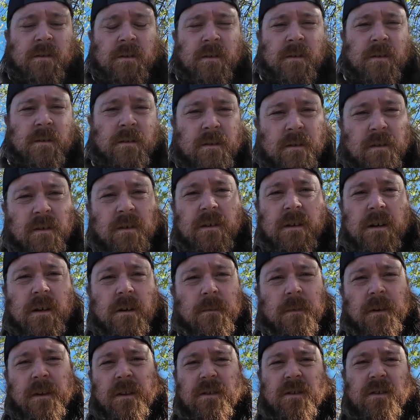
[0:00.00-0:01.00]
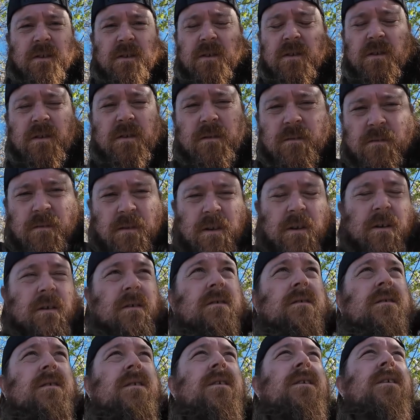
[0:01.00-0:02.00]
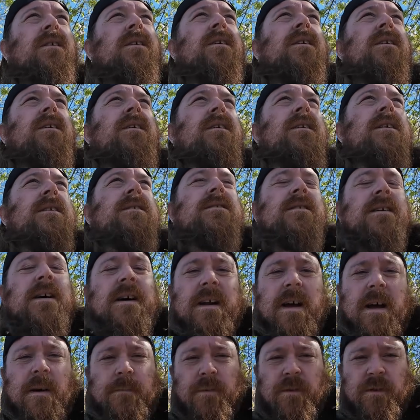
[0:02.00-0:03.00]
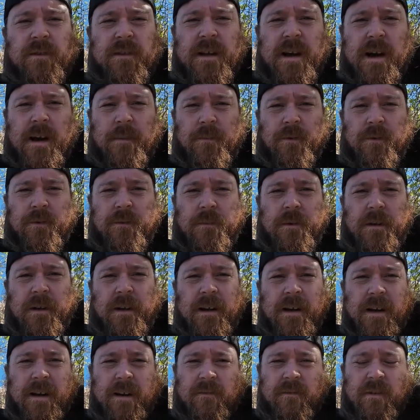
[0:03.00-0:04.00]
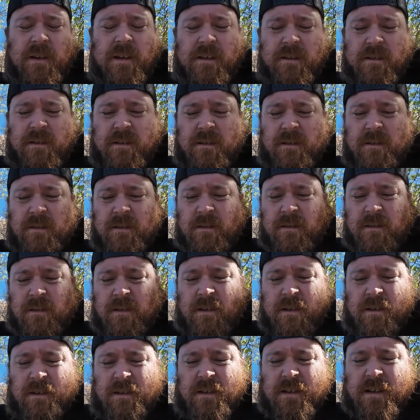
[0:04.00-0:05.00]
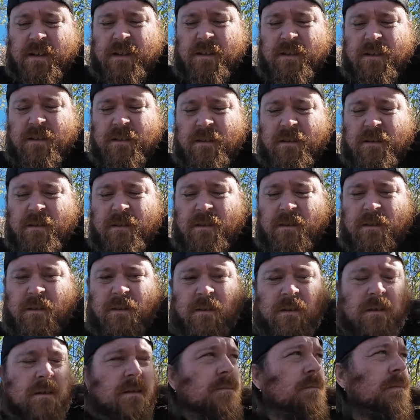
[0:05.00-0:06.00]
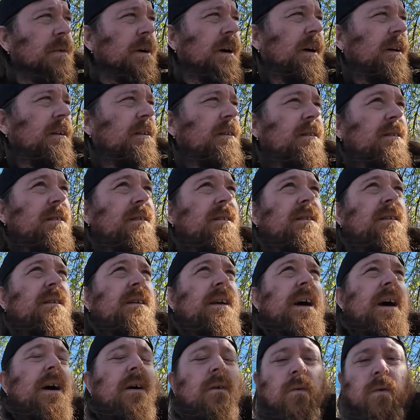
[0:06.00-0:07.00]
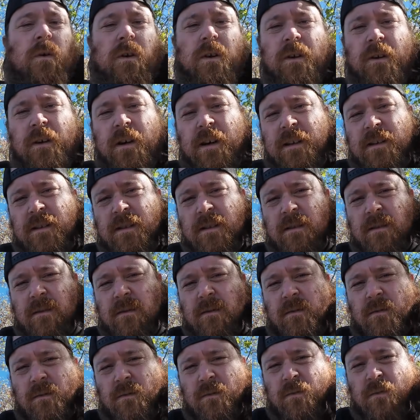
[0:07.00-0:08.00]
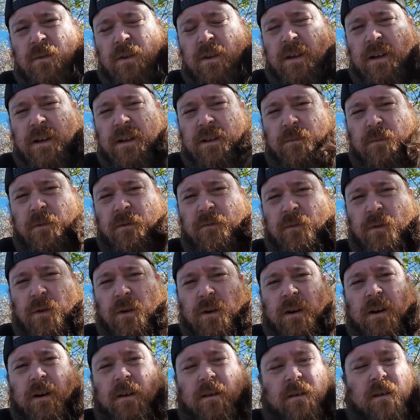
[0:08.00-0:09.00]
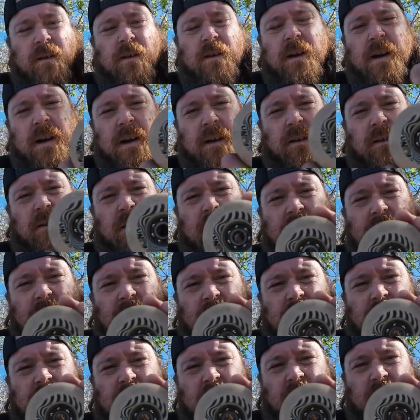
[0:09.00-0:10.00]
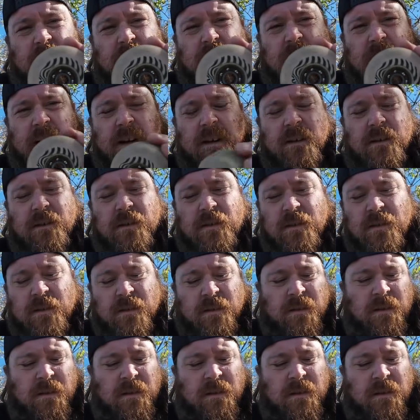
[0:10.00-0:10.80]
You can tell me this is, you know, it's not apples to apples, but it kind of is in a sense. But yeah, what do you guys prefer? How are you liking the soft sliders?